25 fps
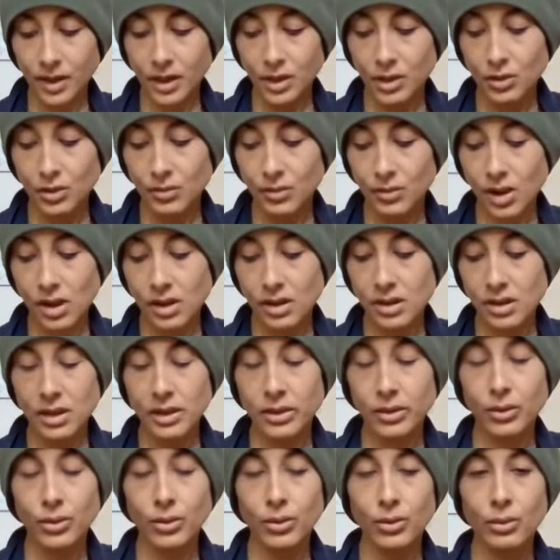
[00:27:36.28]
And you've got
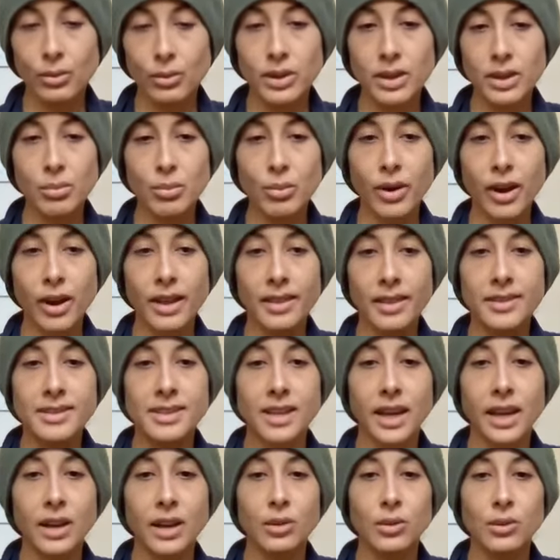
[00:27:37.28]
another 3 breath
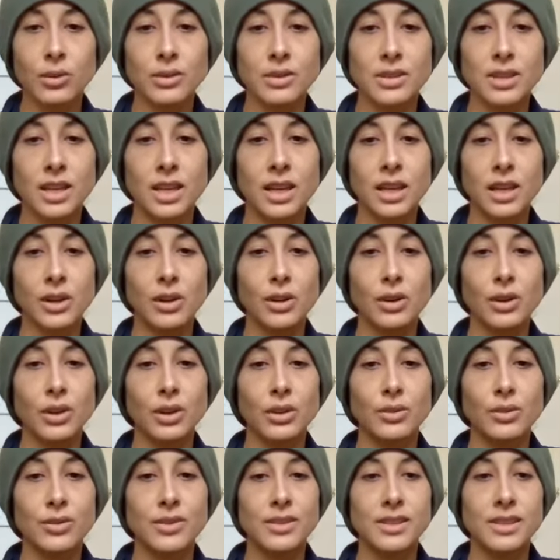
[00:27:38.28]
cycles here.
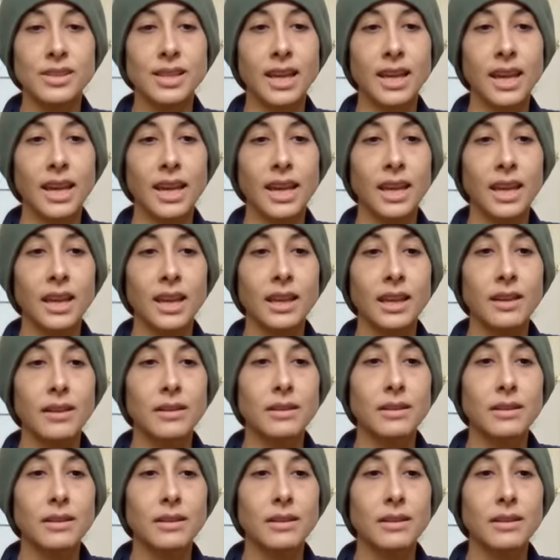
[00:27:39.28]
You stay